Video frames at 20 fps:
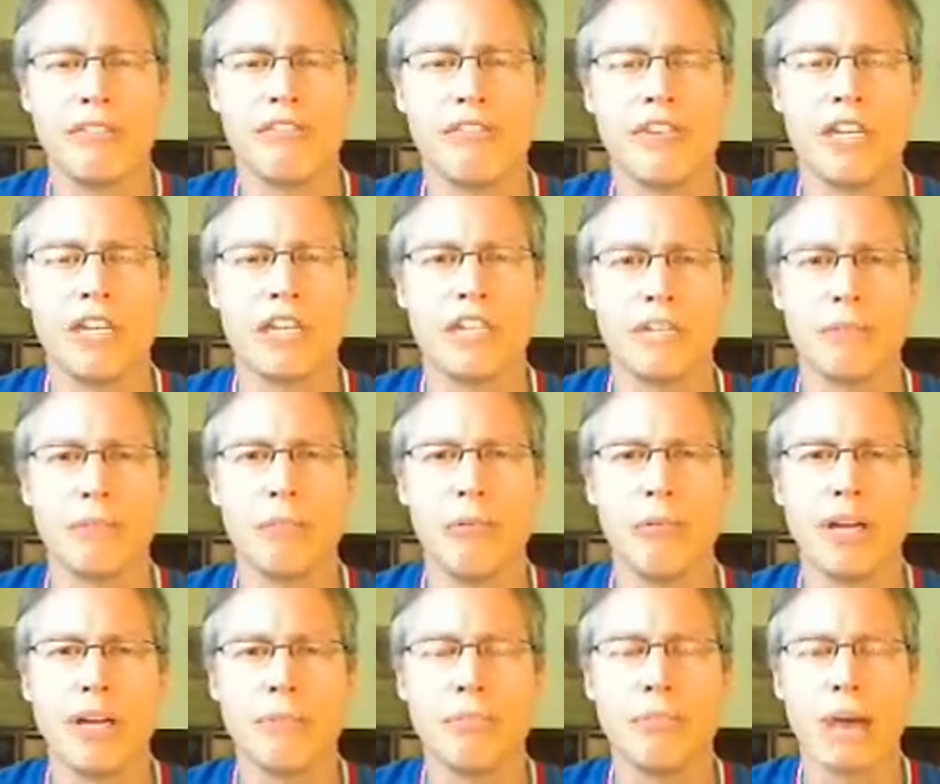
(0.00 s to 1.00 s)
feeling
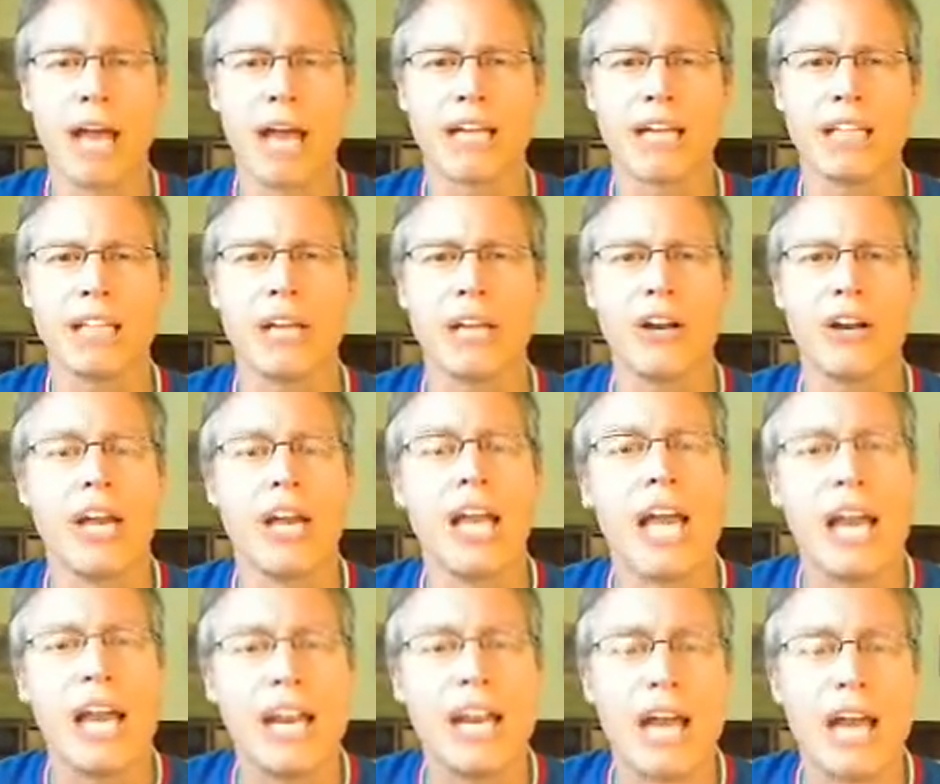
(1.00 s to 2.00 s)
right back in there.
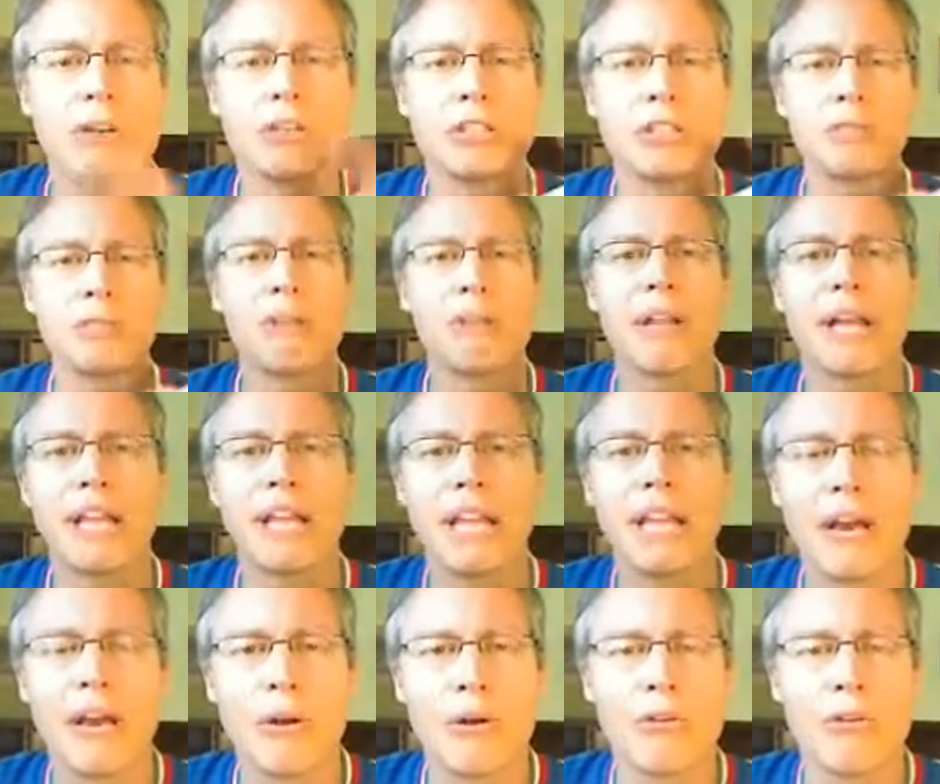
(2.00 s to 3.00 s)
And now just play
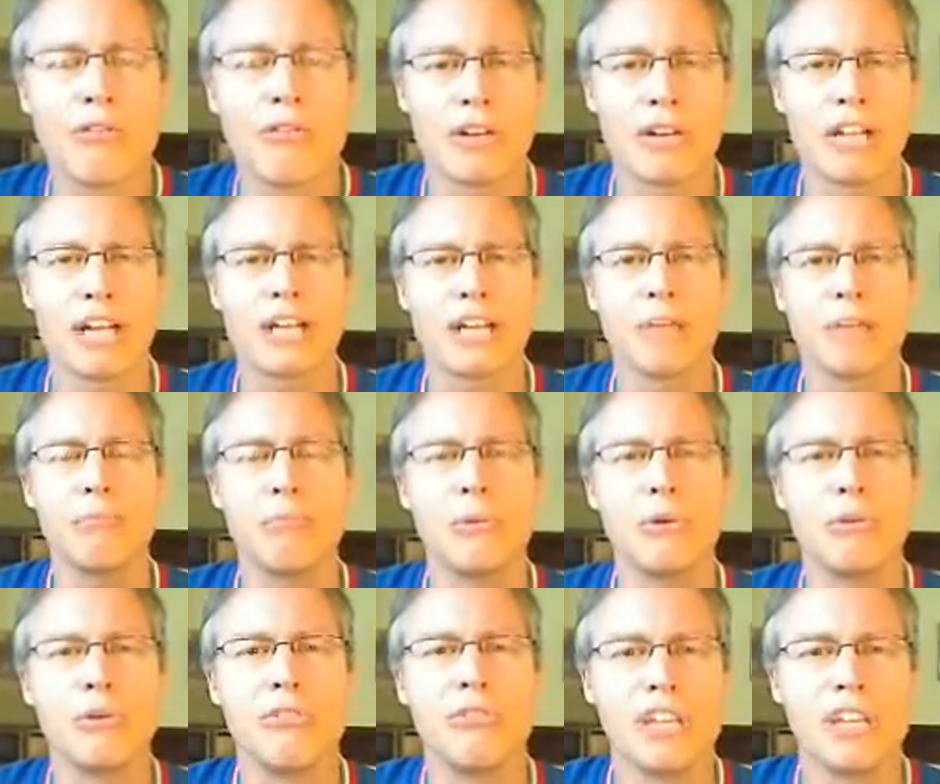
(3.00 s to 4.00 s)
that over like a
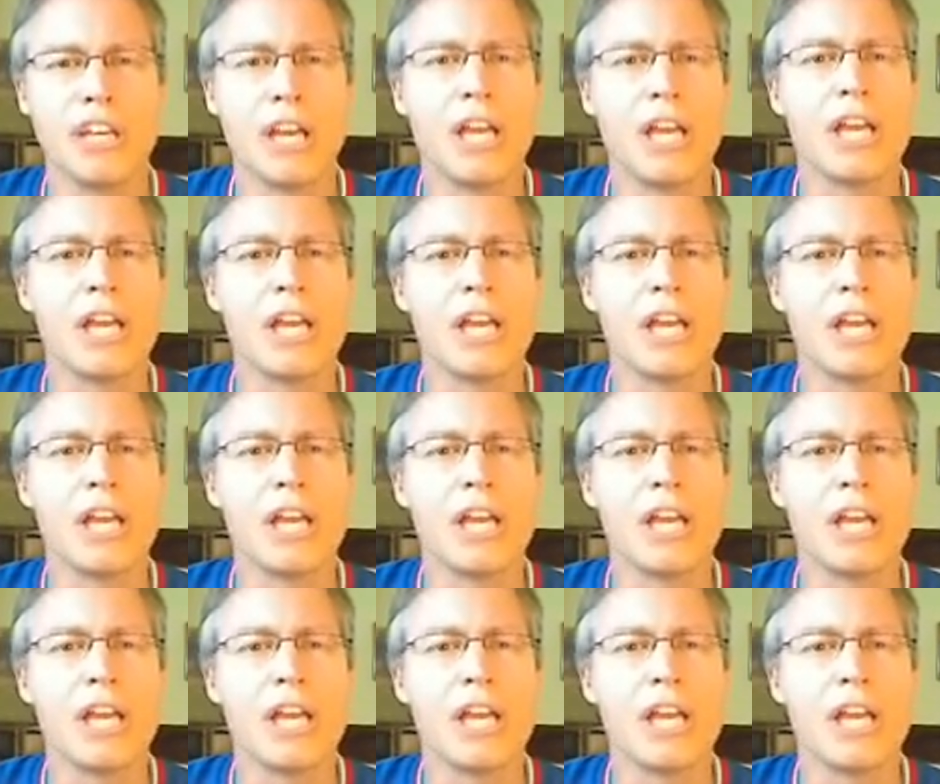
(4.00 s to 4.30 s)
movie.